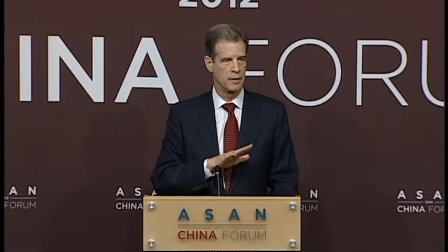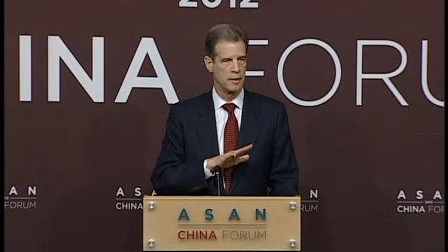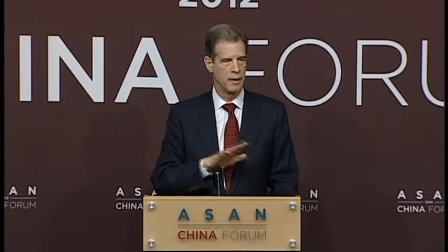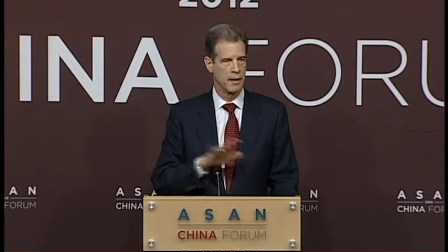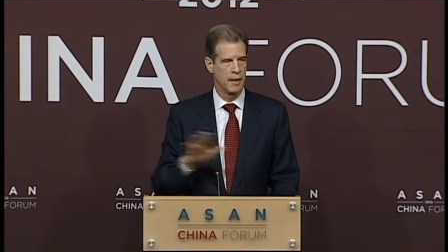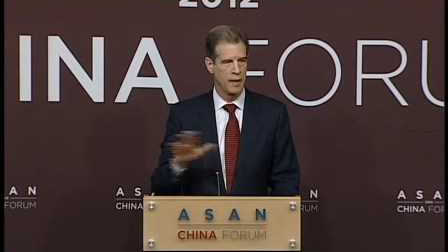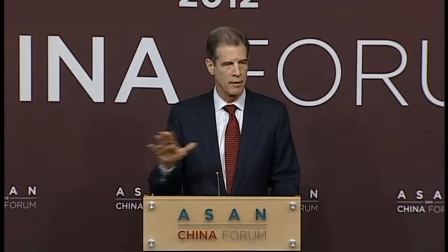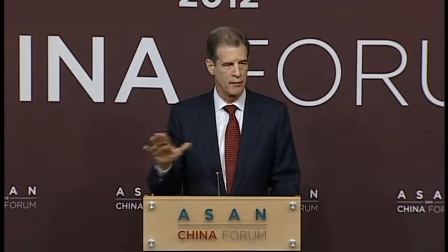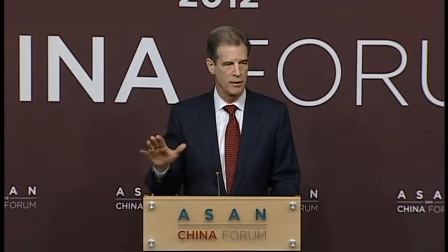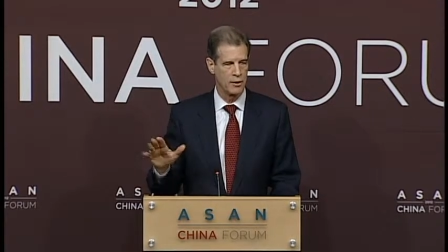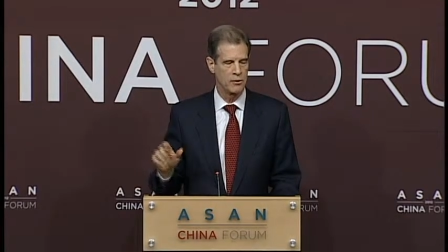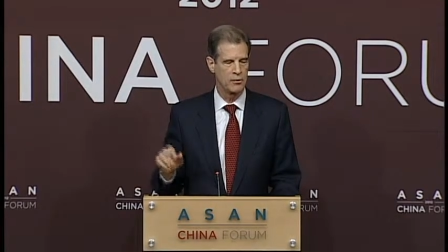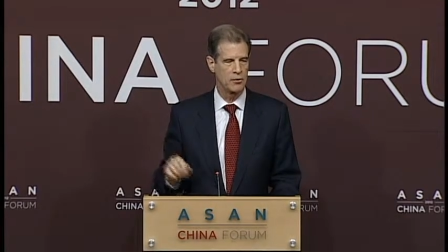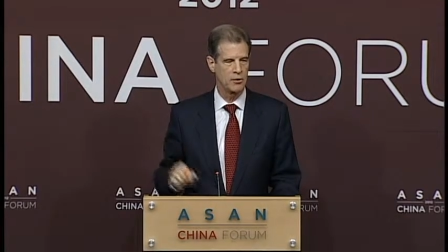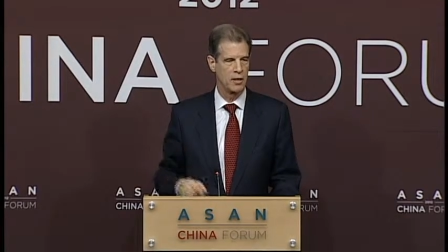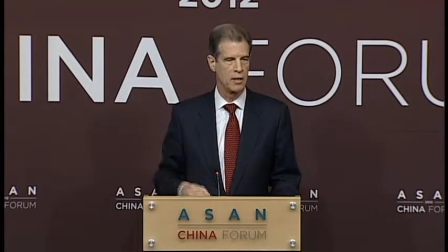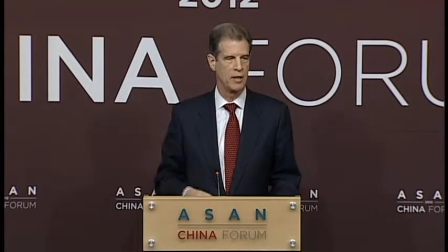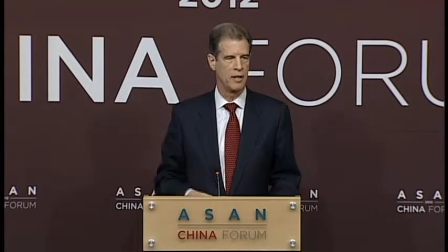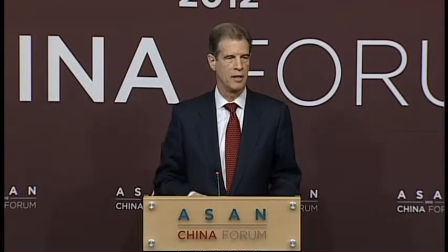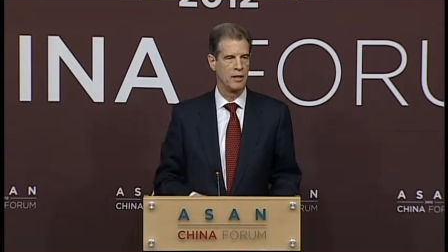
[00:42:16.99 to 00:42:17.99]
They haven't
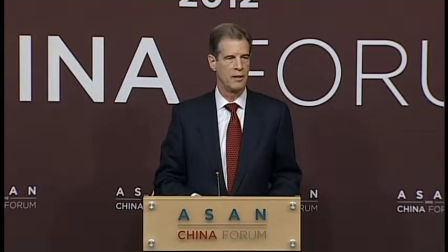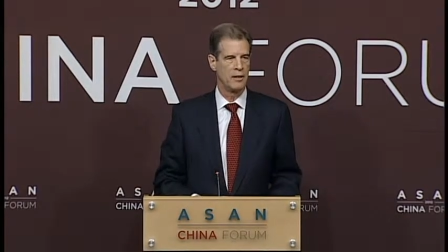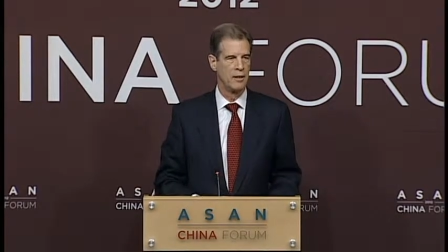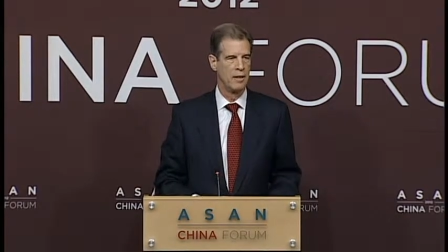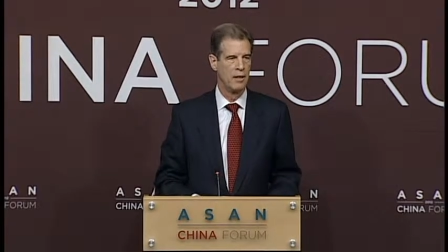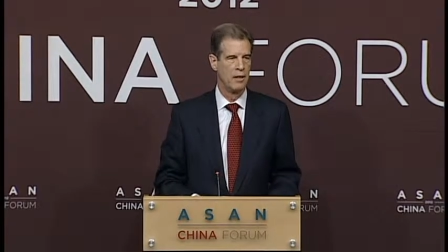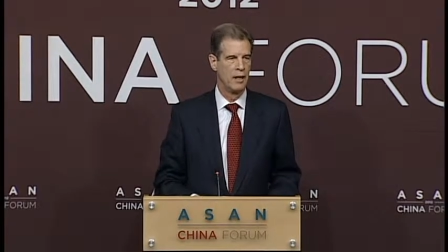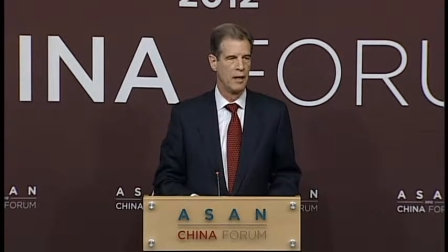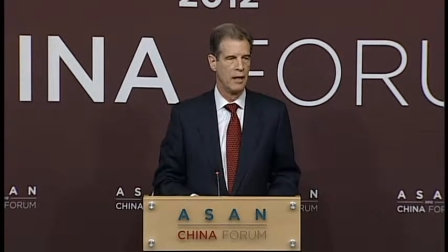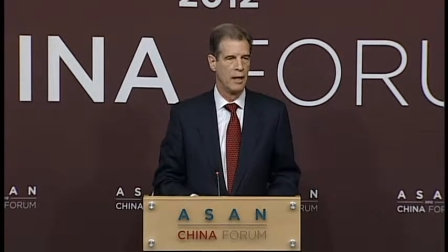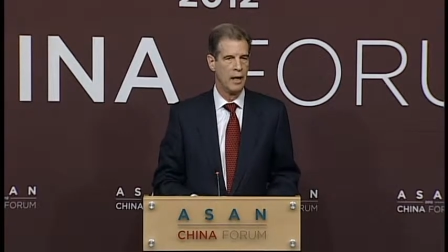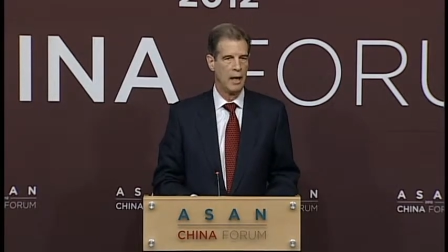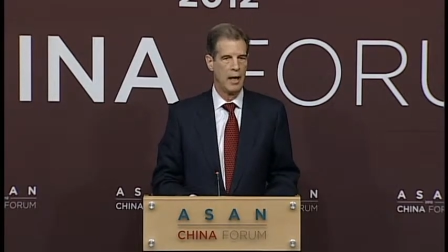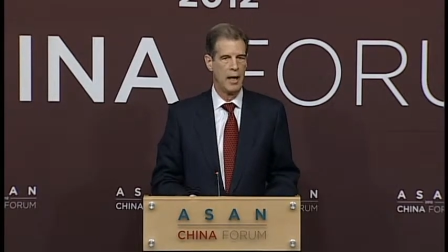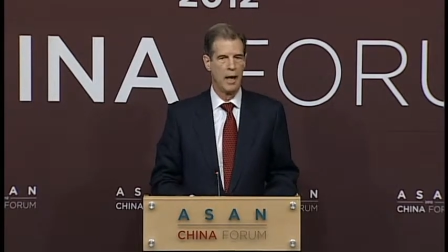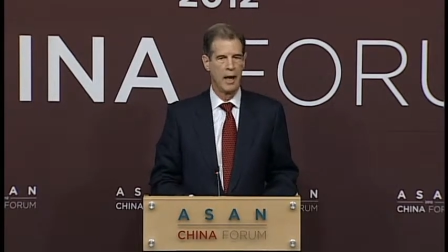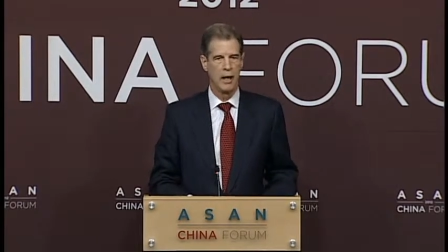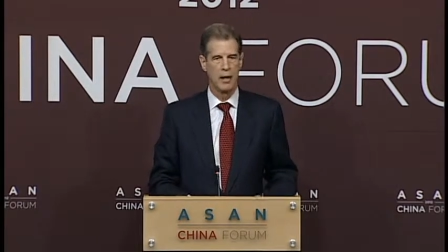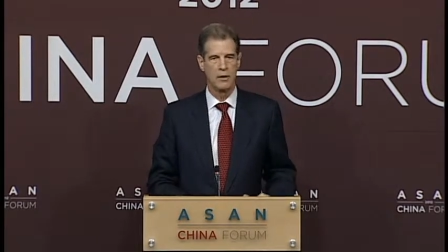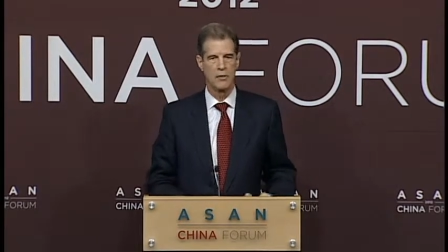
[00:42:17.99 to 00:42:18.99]
studied
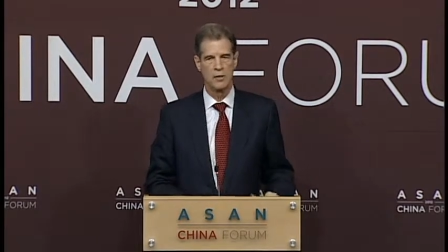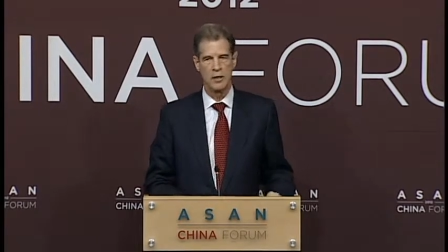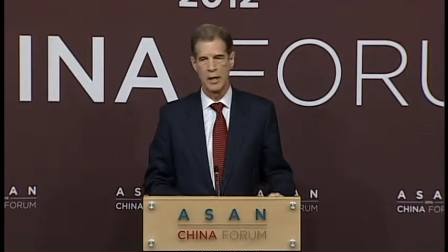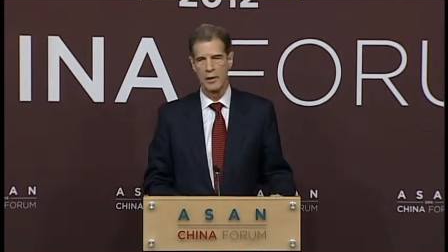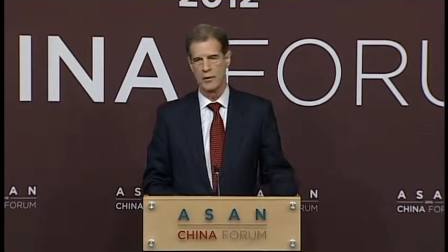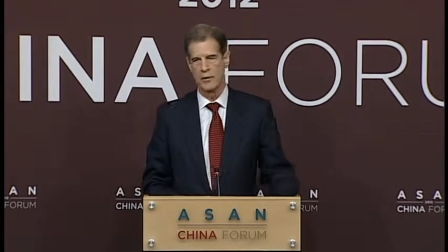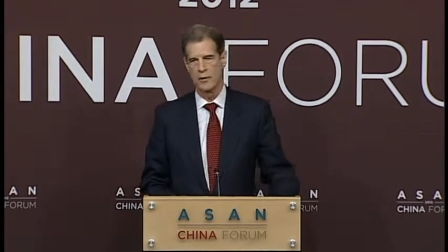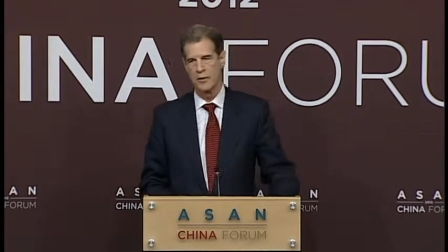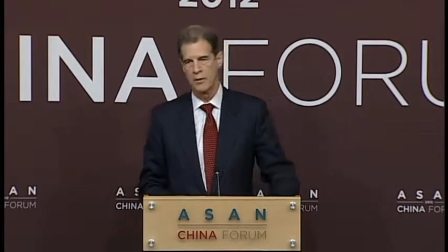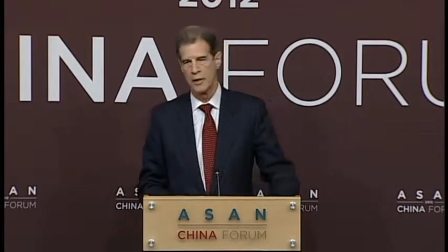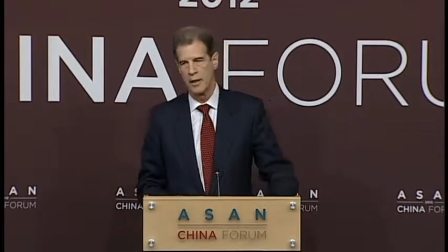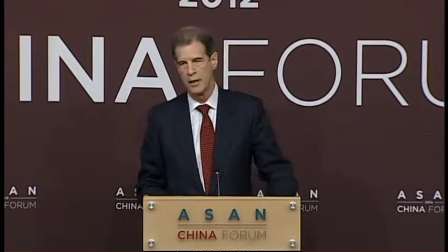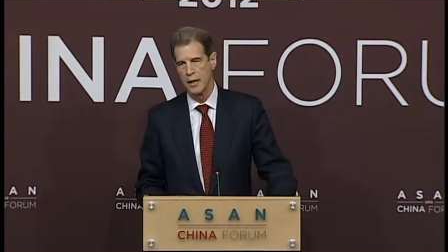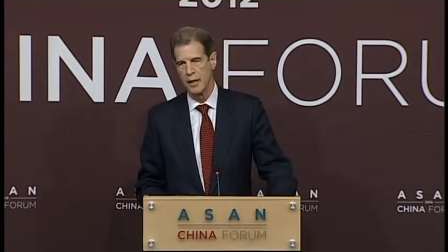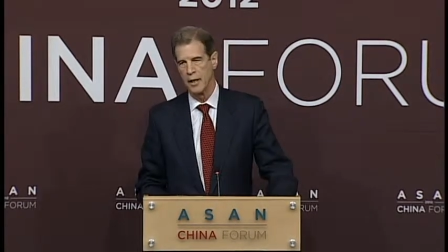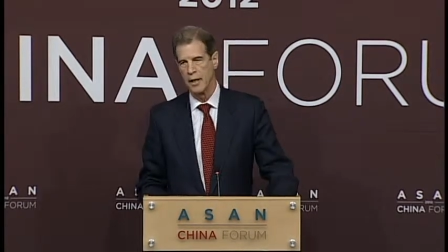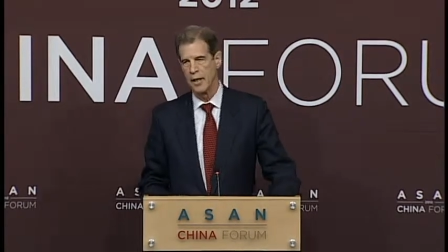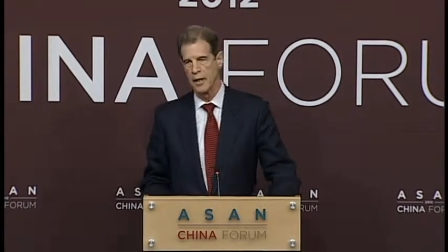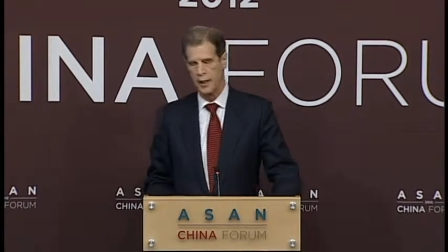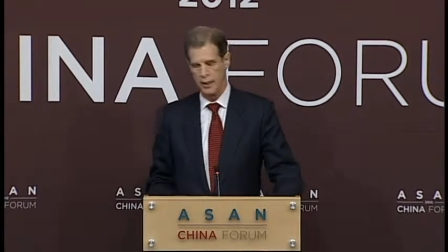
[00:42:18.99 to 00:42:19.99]
South
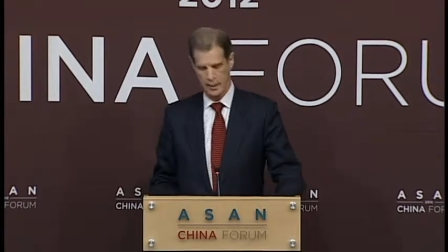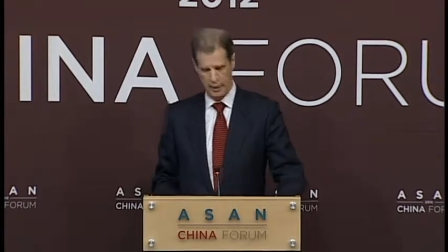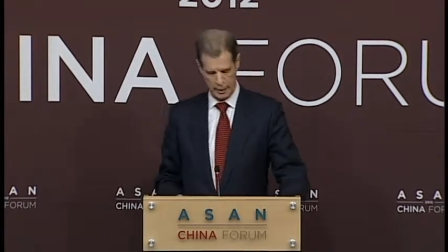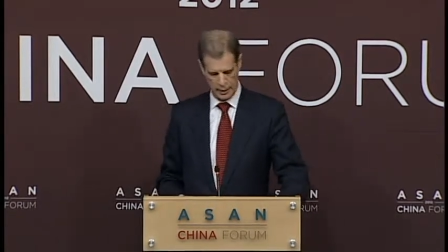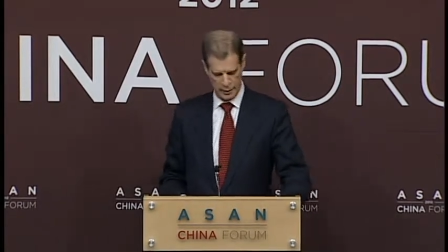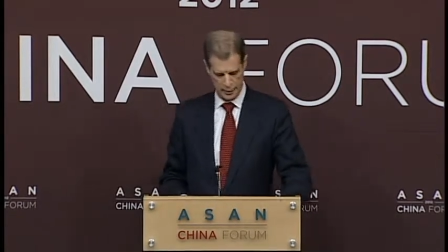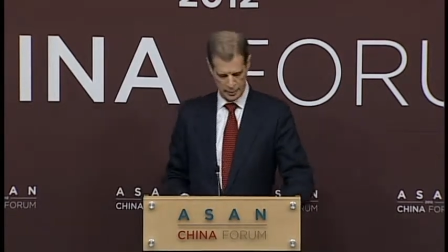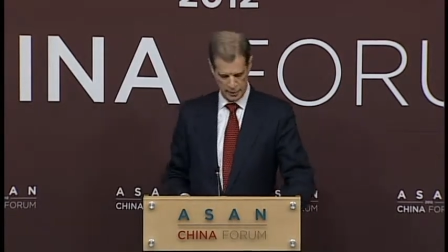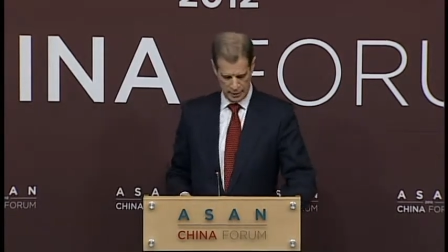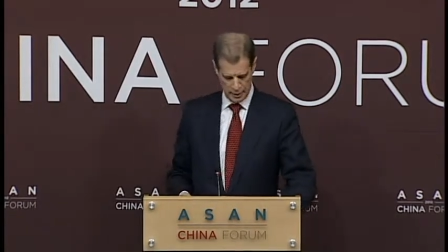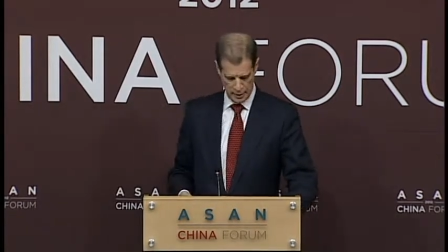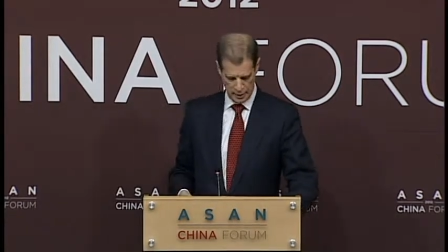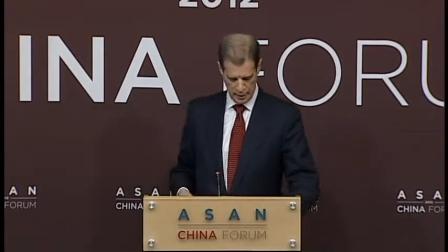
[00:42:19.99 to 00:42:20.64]
Korea and